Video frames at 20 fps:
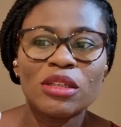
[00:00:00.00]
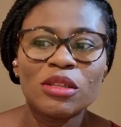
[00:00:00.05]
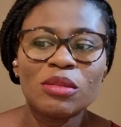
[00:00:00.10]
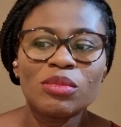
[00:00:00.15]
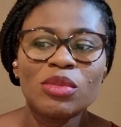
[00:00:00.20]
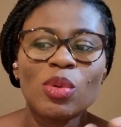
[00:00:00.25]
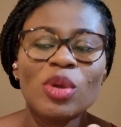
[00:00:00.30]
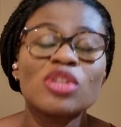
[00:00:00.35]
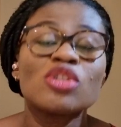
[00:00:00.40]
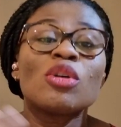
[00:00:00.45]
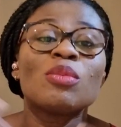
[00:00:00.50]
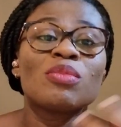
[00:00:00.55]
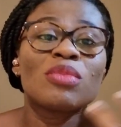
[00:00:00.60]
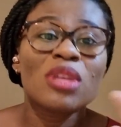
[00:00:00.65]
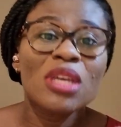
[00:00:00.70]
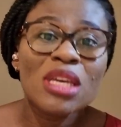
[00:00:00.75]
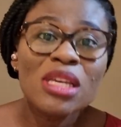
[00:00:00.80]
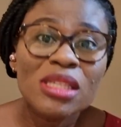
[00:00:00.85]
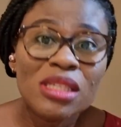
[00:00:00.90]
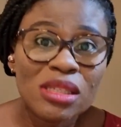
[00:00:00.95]
there were some
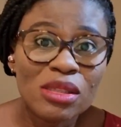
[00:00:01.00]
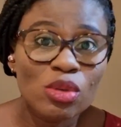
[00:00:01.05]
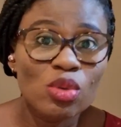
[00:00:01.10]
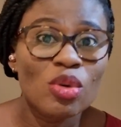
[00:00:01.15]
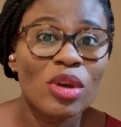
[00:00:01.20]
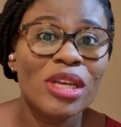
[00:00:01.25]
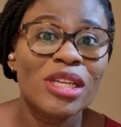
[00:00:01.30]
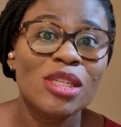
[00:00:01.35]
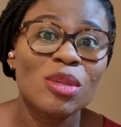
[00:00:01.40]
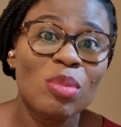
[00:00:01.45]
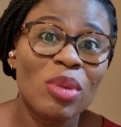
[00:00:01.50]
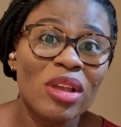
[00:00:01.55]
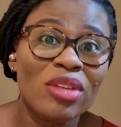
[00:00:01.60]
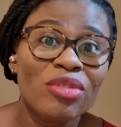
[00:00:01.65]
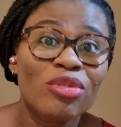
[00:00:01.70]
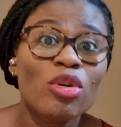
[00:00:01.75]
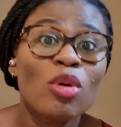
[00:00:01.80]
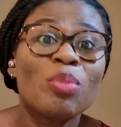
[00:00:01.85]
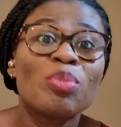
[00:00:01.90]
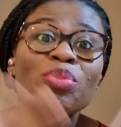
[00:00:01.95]
things to expect
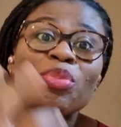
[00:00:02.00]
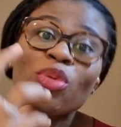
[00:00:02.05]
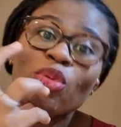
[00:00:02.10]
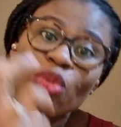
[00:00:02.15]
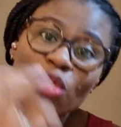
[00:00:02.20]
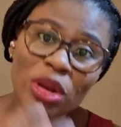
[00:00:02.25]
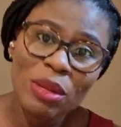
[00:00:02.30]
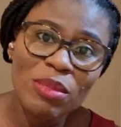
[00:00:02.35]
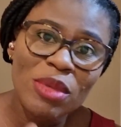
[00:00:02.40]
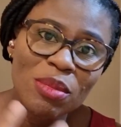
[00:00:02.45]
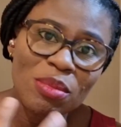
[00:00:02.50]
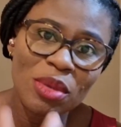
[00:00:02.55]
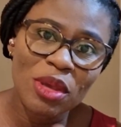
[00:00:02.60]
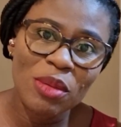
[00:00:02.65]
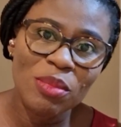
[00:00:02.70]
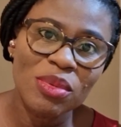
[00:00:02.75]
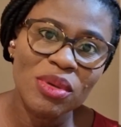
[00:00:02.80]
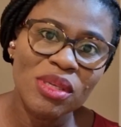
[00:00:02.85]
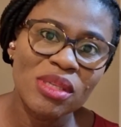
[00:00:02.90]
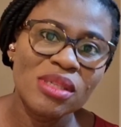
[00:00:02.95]
from preemie
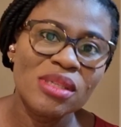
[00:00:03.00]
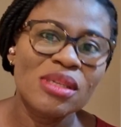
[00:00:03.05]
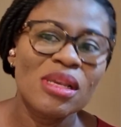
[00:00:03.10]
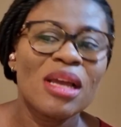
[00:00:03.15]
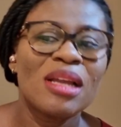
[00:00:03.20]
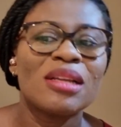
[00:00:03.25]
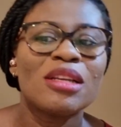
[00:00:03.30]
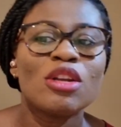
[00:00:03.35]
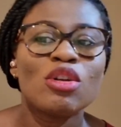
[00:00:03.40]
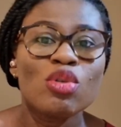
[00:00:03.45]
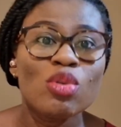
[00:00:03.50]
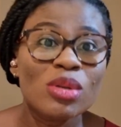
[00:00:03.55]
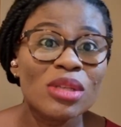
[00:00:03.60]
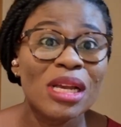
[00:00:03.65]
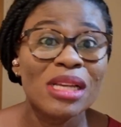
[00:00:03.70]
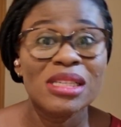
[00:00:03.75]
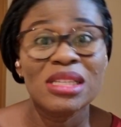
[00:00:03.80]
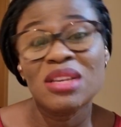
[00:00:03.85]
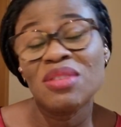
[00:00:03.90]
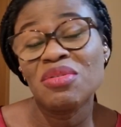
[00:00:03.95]
babies, and it looked
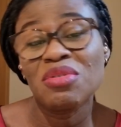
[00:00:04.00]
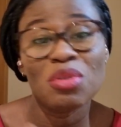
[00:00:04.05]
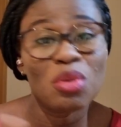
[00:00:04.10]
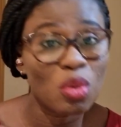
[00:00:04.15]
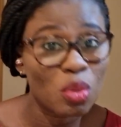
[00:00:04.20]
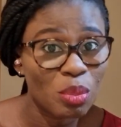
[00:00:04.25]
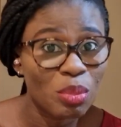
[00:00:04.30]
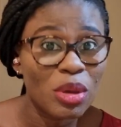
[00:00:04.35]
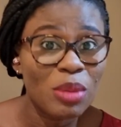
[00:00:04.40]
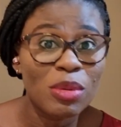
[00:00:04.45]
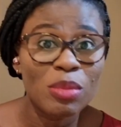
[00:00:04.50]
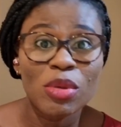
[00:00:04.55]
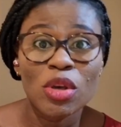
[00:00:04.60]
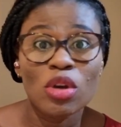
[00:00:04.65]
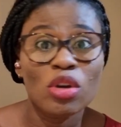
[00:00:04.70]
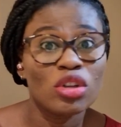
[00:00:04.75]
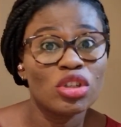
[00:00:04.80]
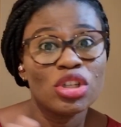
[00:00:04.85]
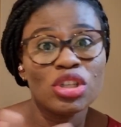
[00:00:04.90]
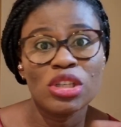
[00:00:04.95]
as if, maybe
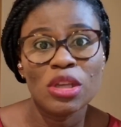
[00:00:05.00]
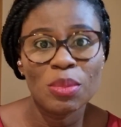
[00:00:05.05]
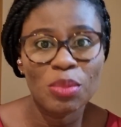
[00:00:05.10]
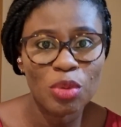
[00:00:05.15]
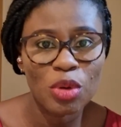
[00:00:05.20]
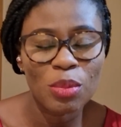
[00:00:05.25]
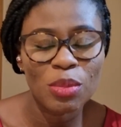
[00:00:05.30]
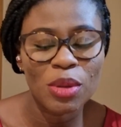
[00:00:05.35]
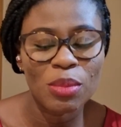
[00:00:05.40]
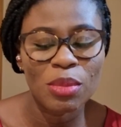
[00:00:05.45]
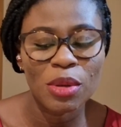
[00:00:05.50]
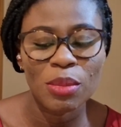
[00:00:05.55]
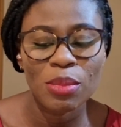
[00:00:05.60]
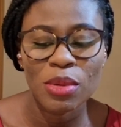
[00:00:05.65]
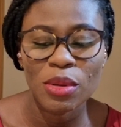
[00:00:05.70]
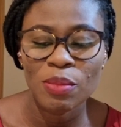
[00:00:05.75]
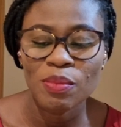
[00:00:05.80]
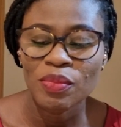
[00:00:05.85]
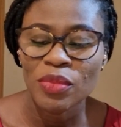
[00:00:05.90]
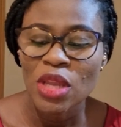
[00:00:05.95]
because she's a preemie baby.